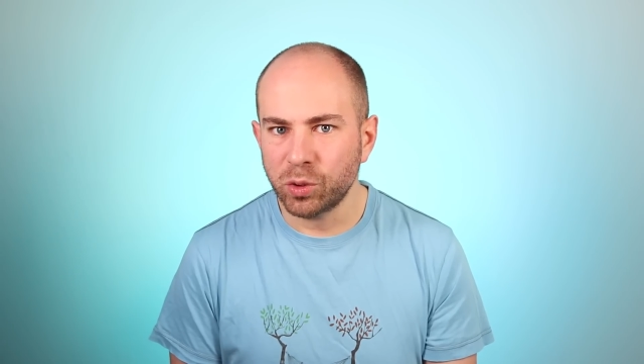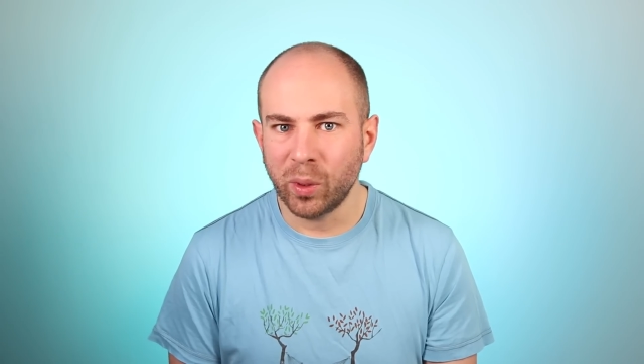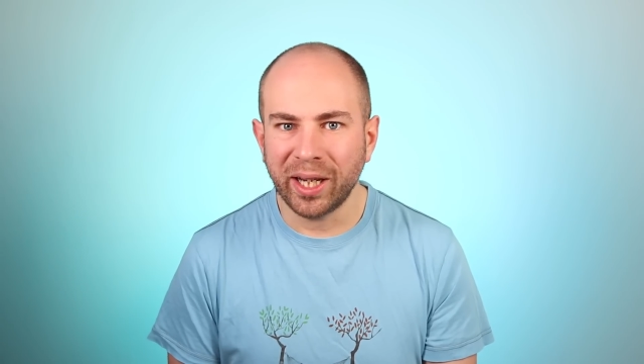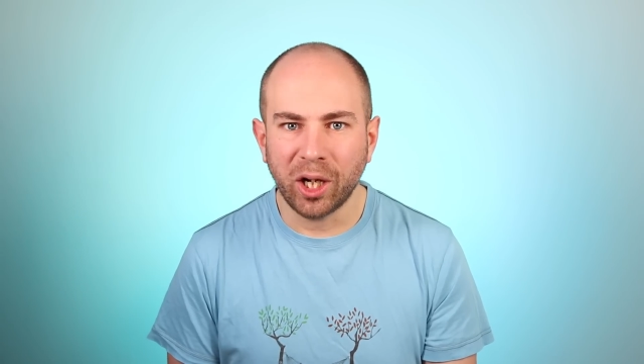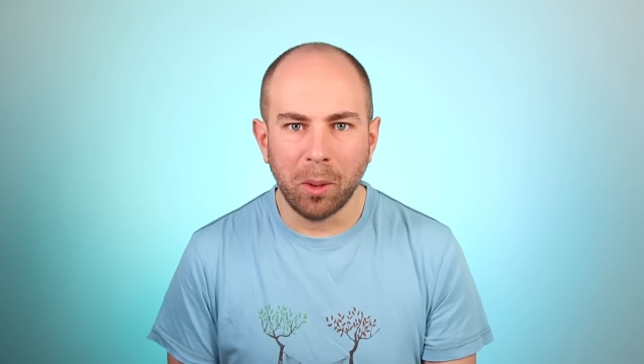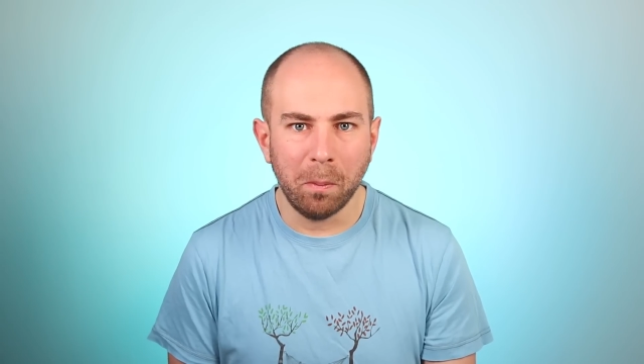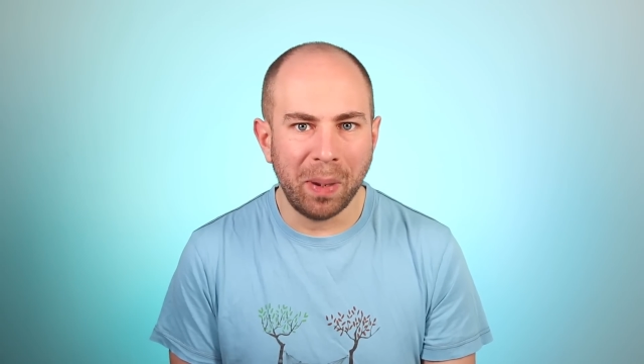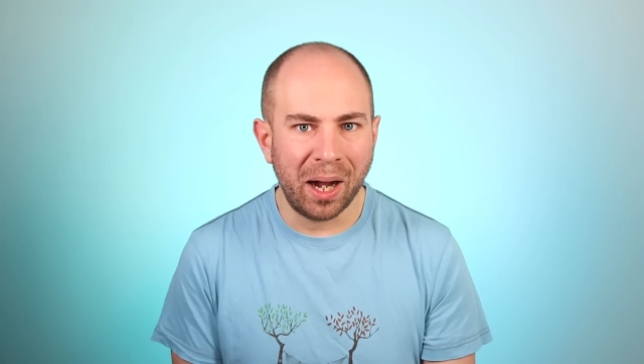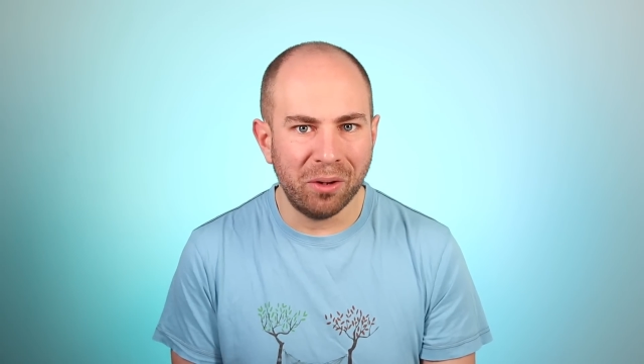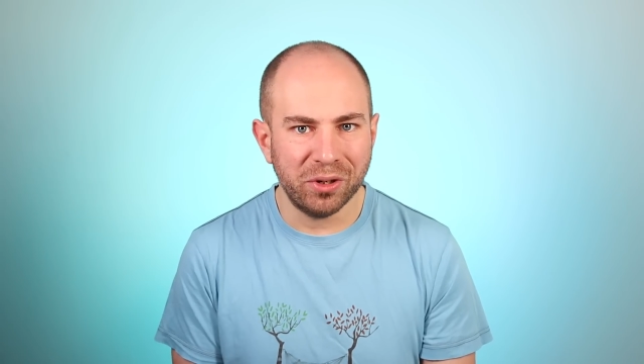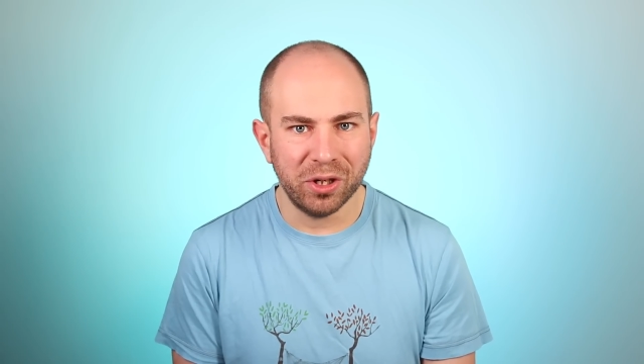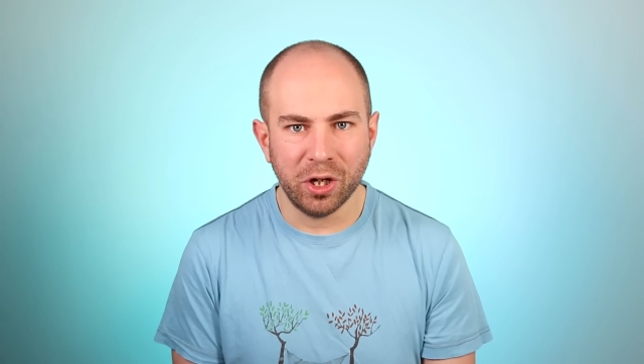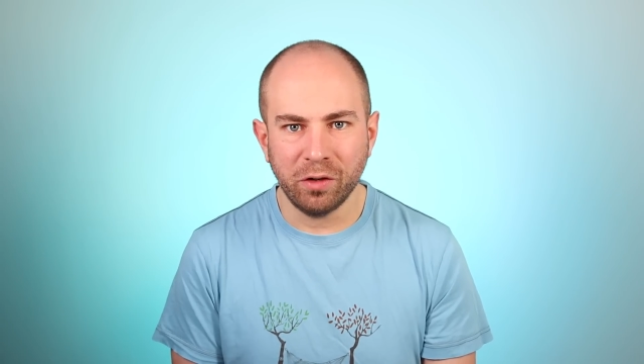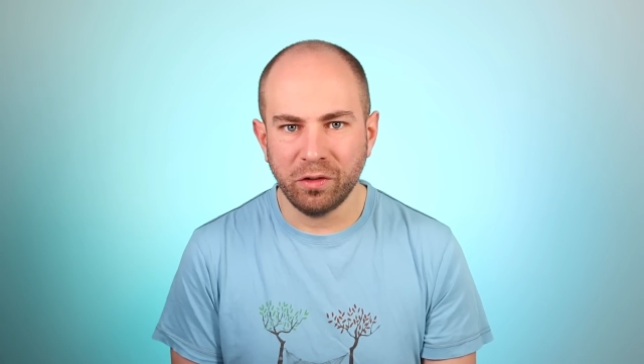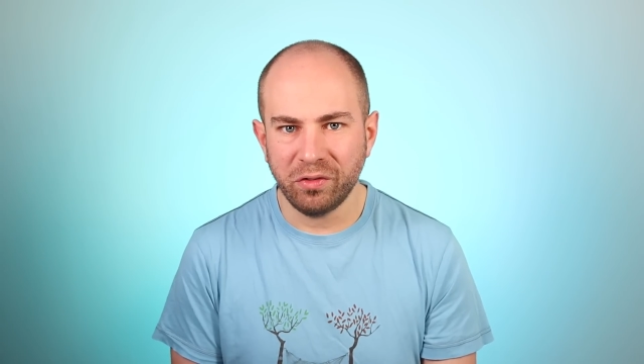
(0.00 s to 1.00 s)
when
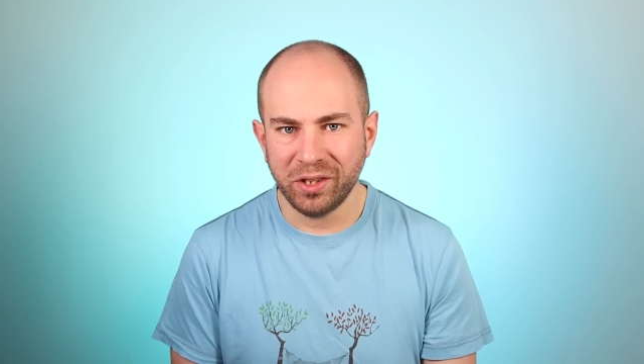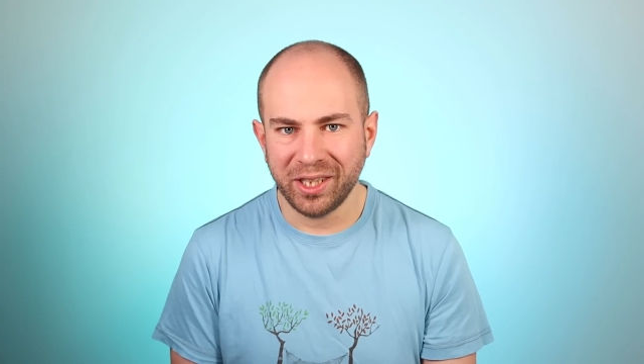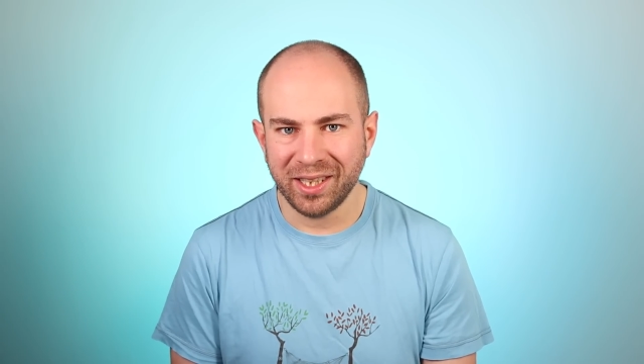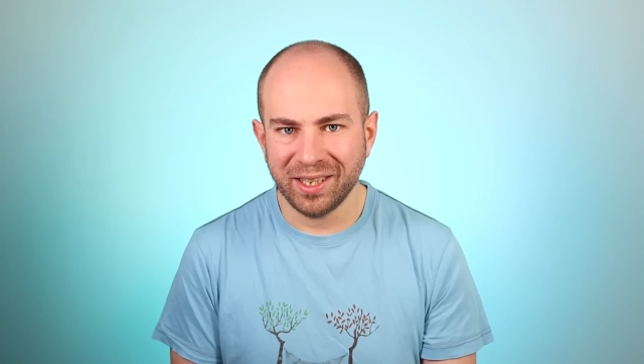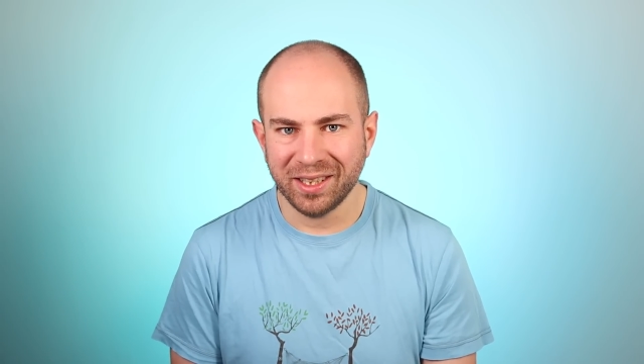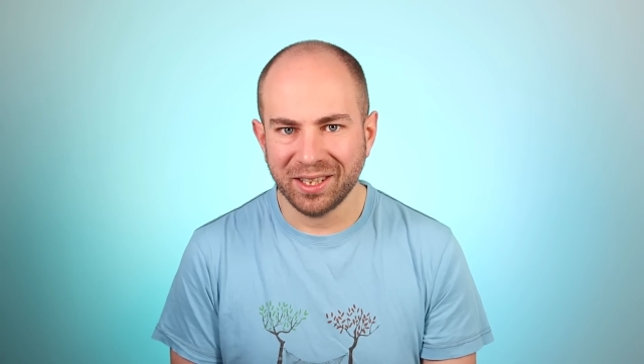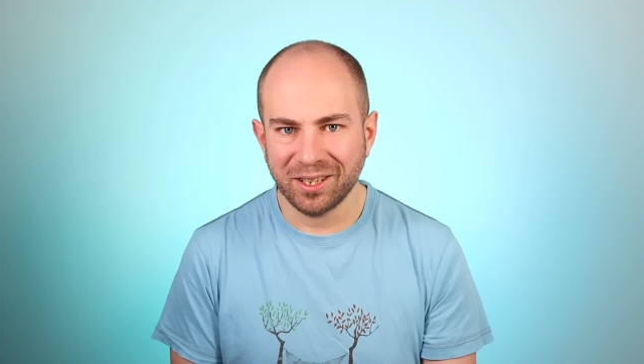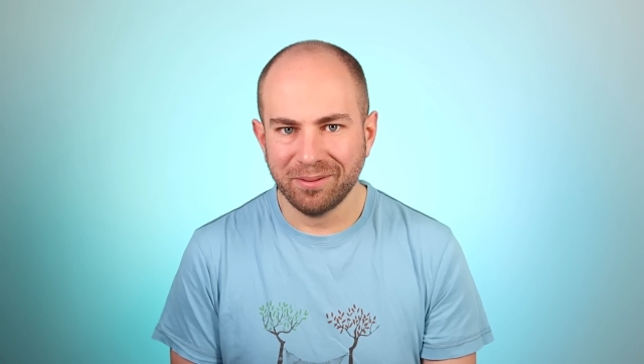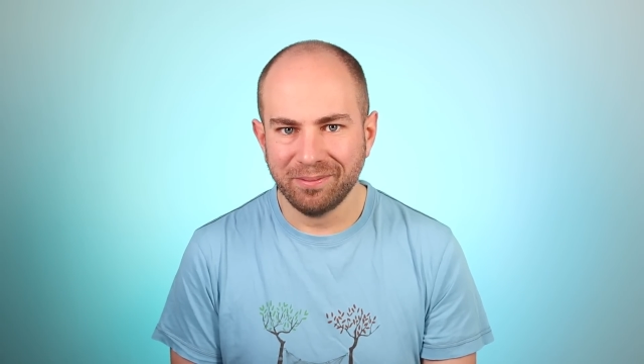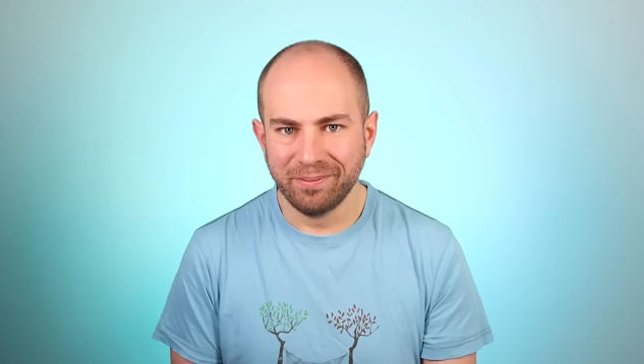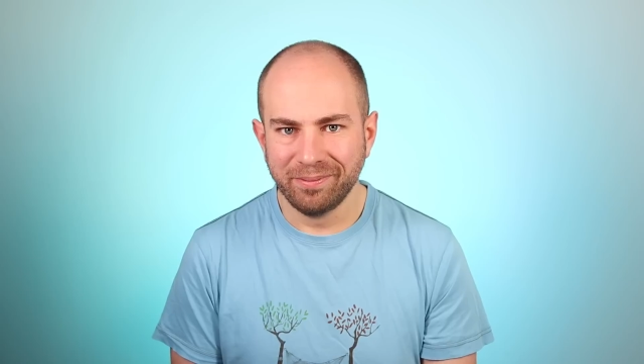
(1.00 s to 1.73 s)
compounded over the years.